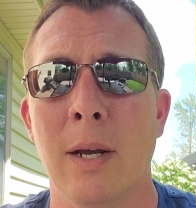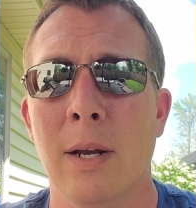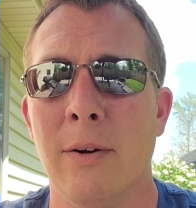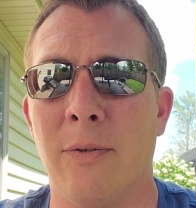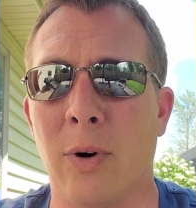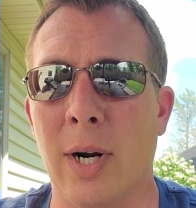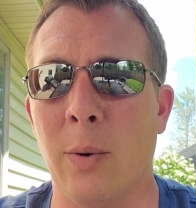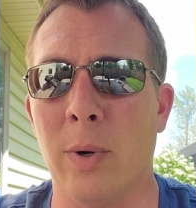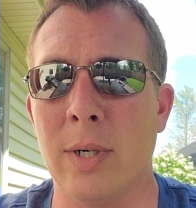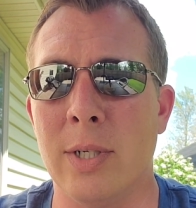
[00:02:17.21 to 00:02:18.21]
for
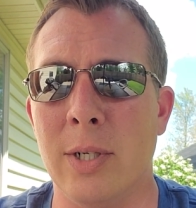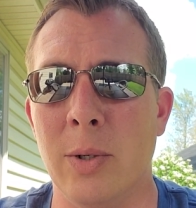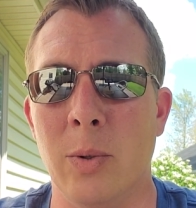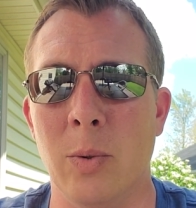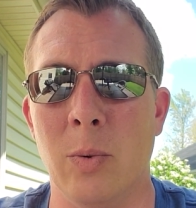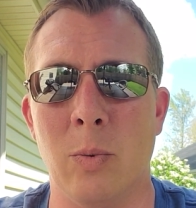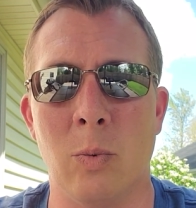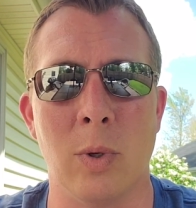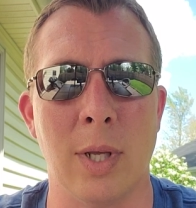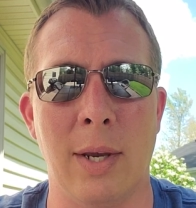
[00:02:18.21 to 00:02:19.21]
anyone to
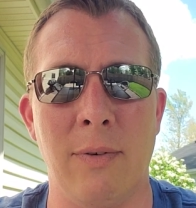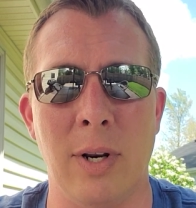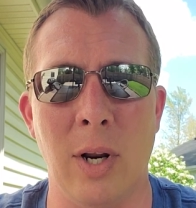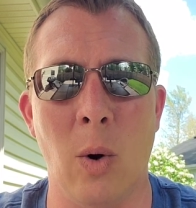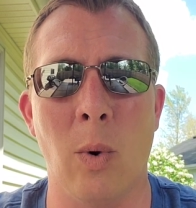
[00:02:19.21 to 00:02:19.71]
really even know